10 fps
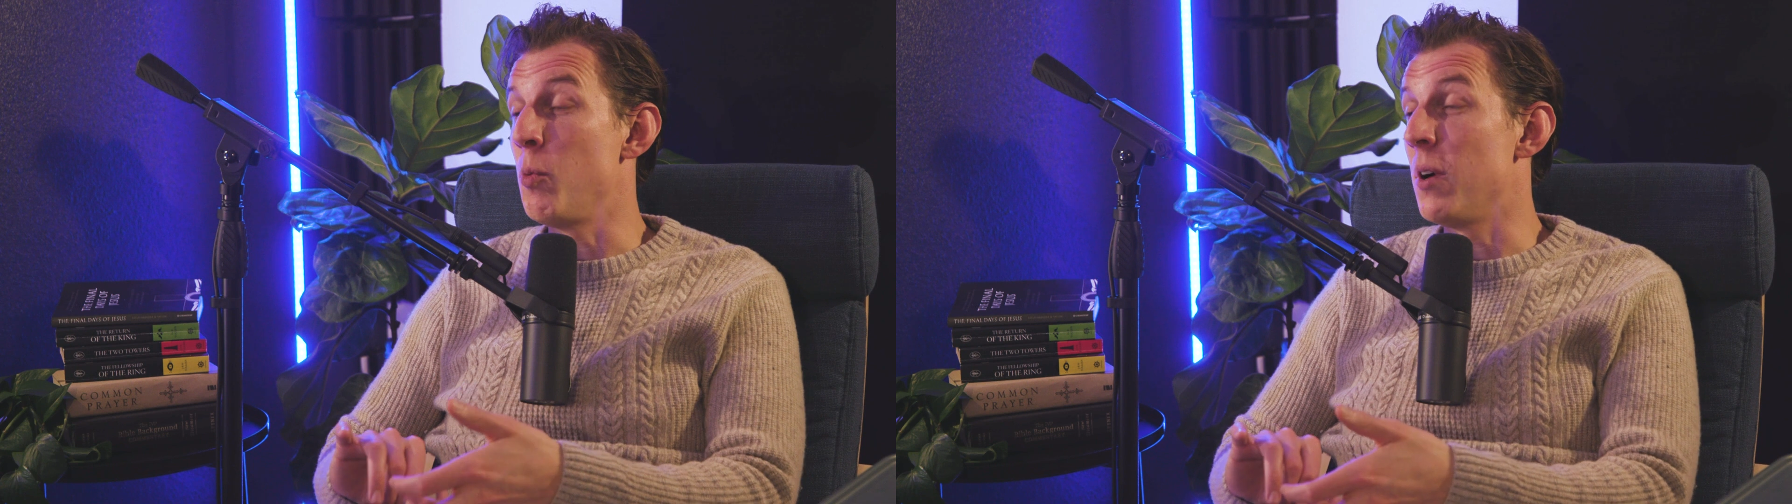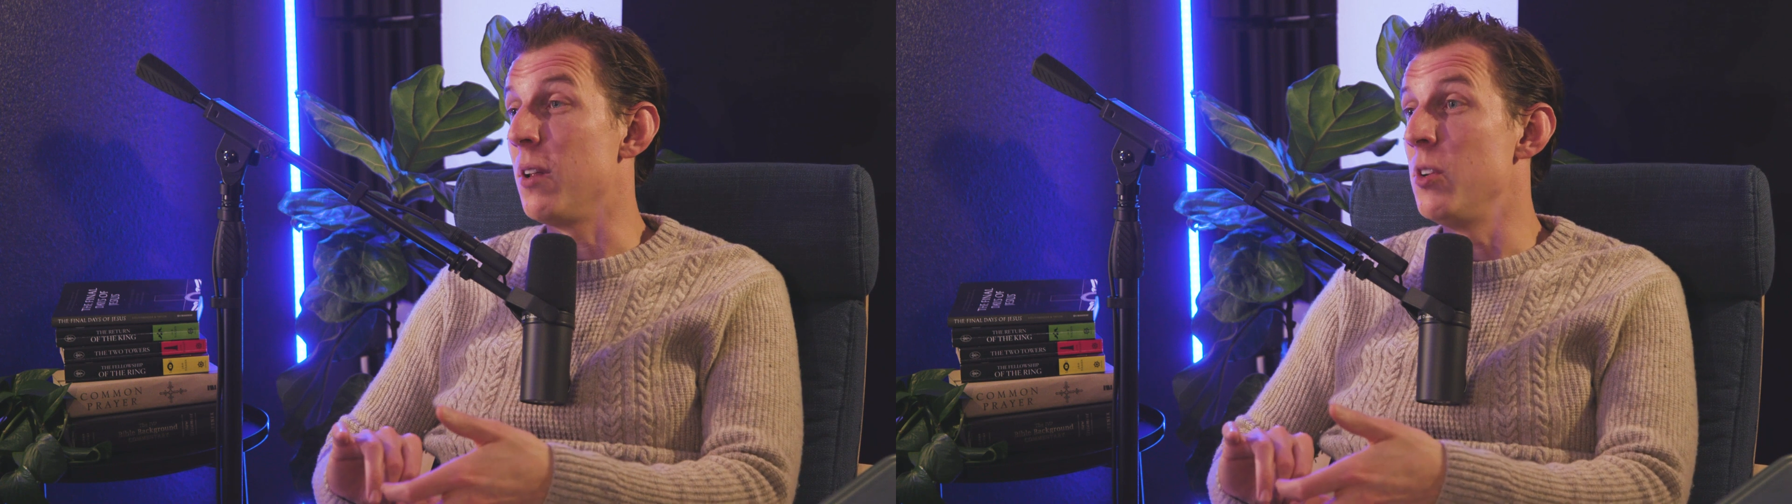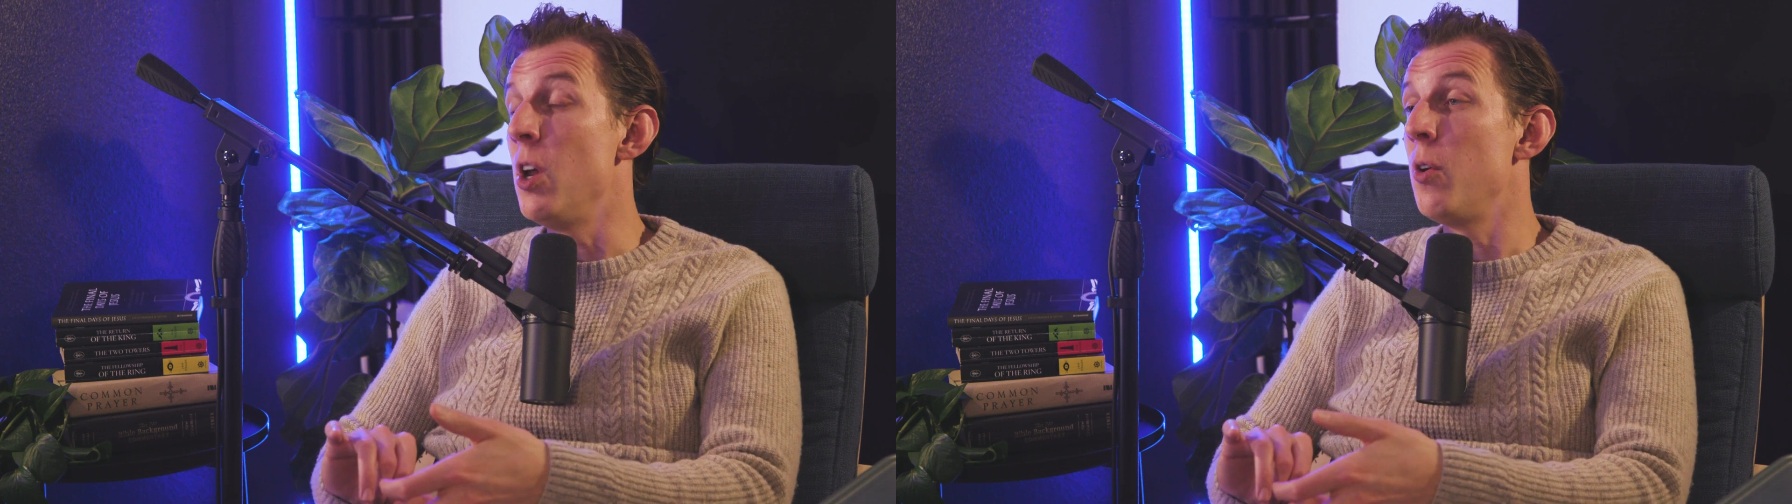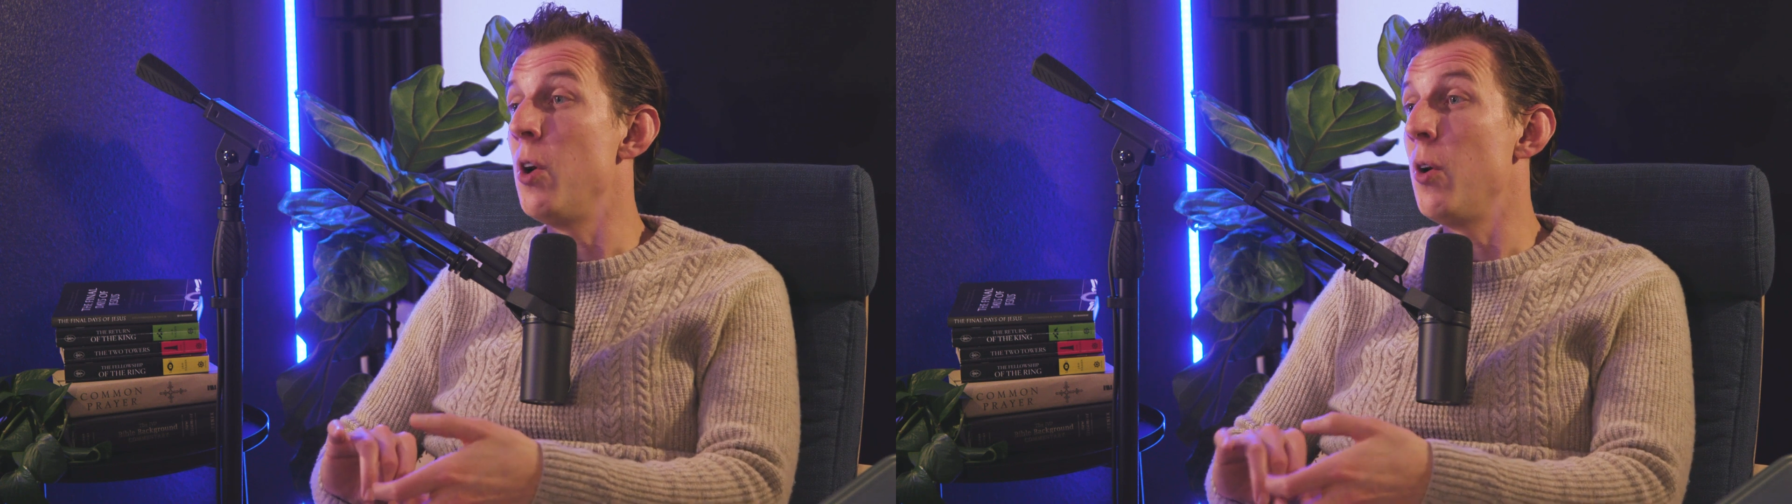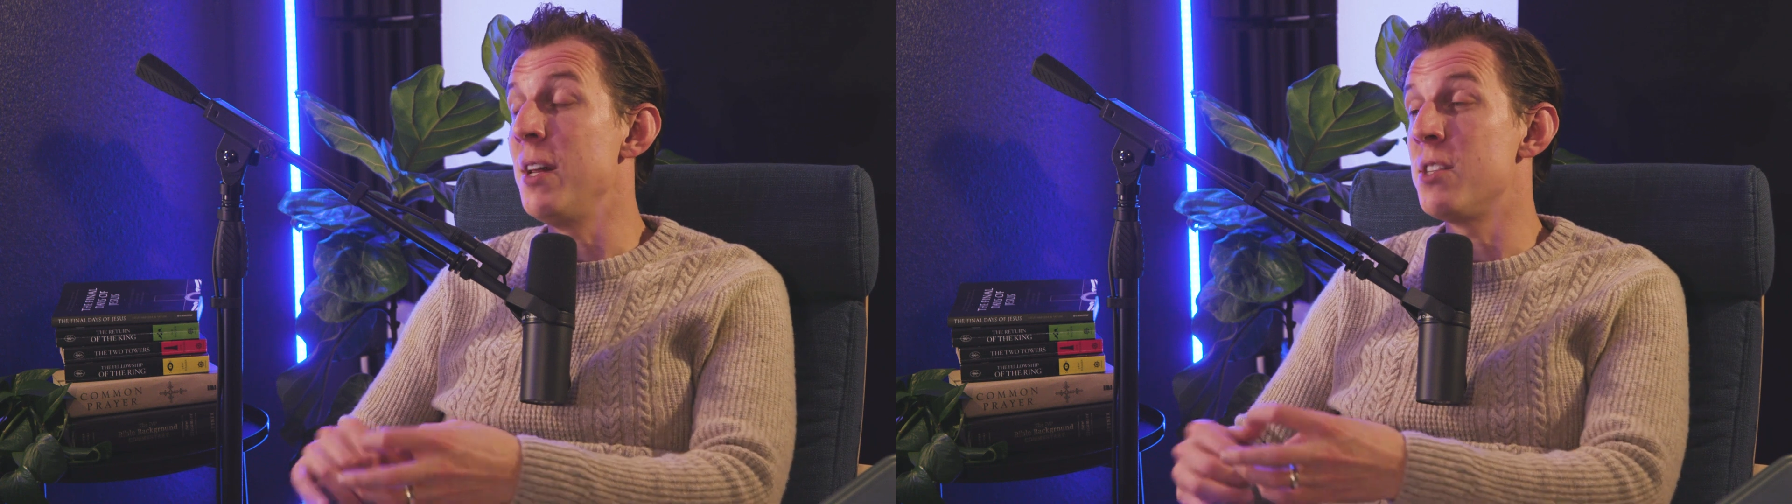well, no,
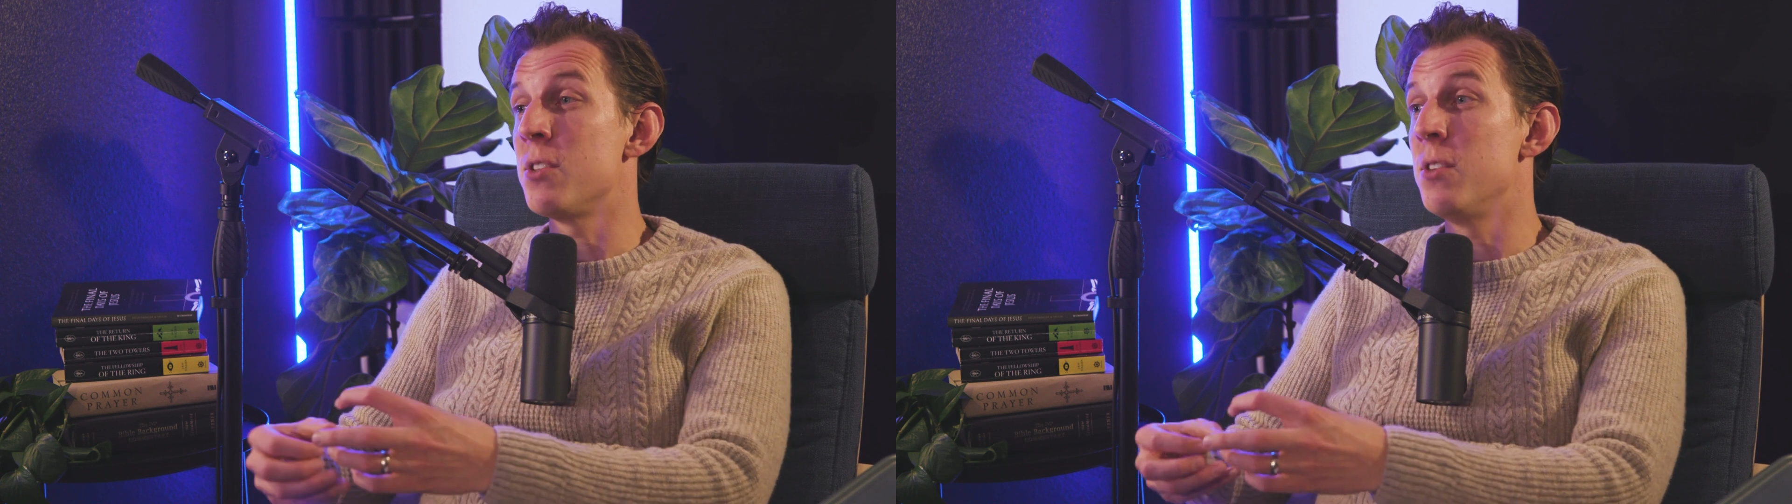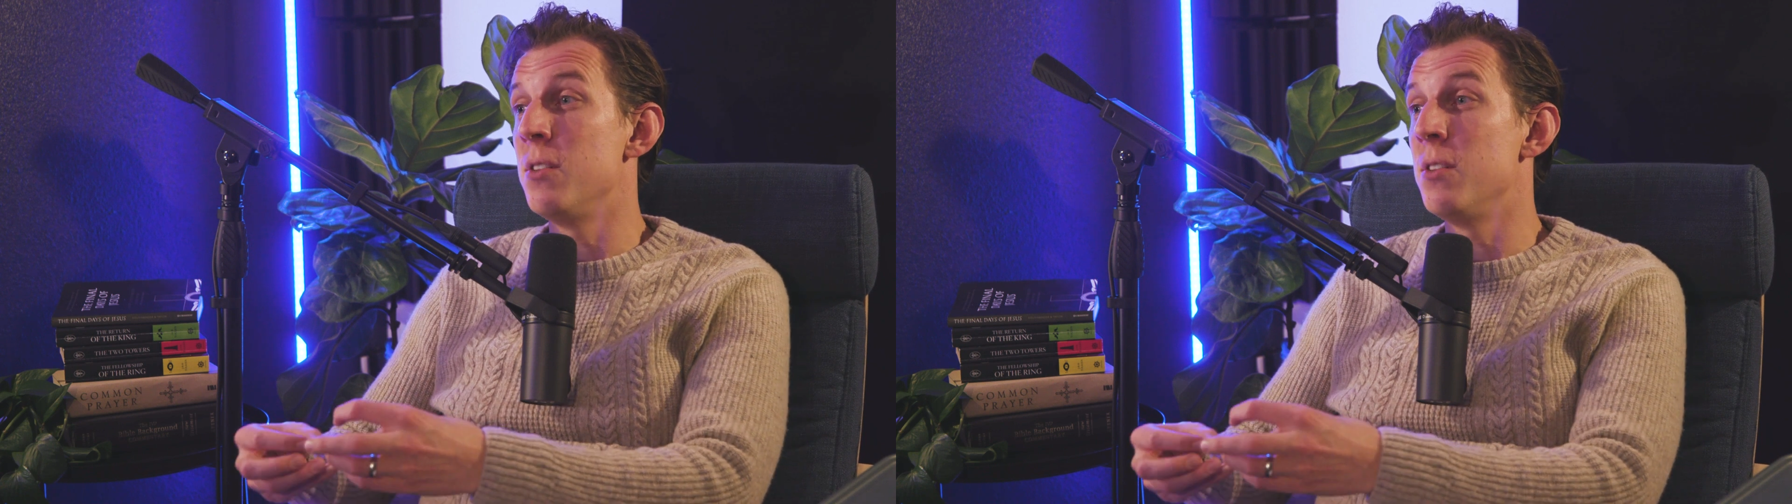no, it's